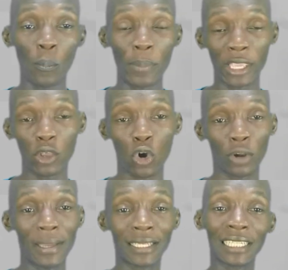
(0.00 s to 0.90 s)
big
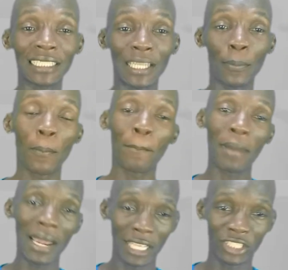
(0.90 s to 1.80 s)
odd betting tip
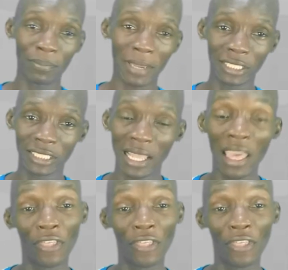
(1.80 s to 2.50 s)
management.